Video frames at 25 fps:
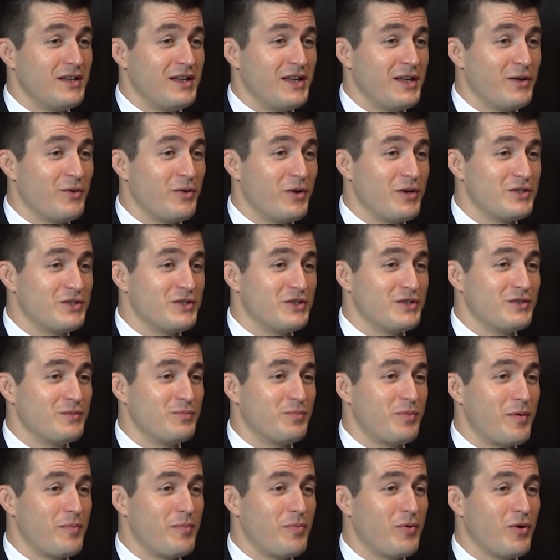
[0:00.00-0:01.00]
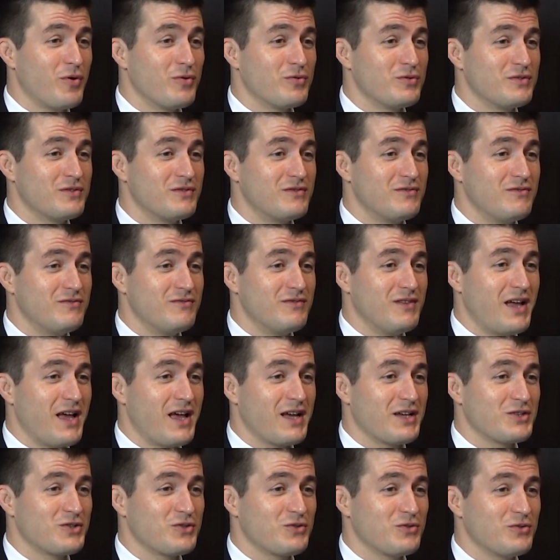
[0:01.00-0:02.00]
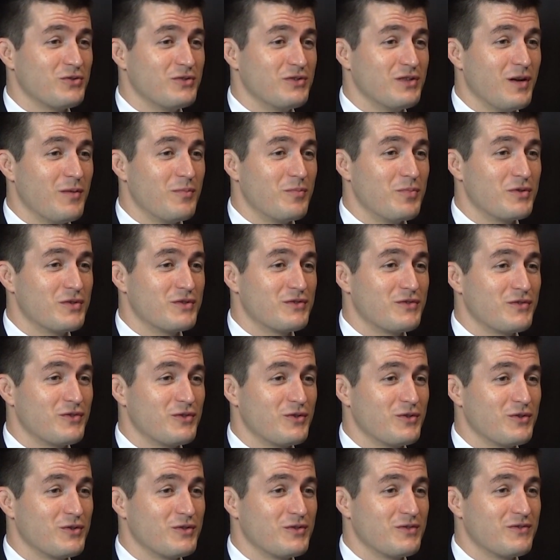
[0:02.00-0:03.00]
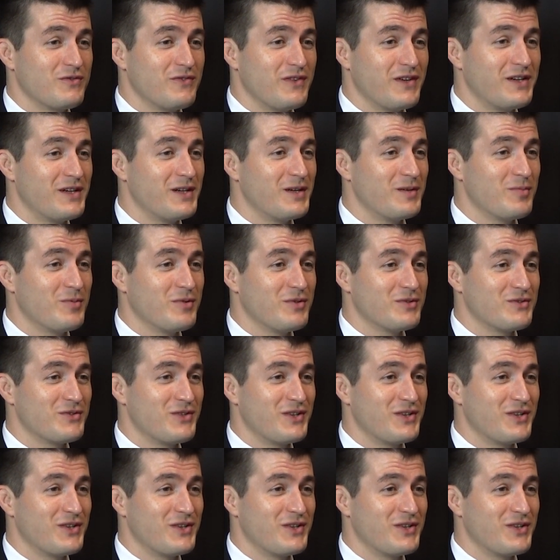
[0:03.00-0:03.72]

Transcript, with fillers: equation proposed actual numbers for those variables,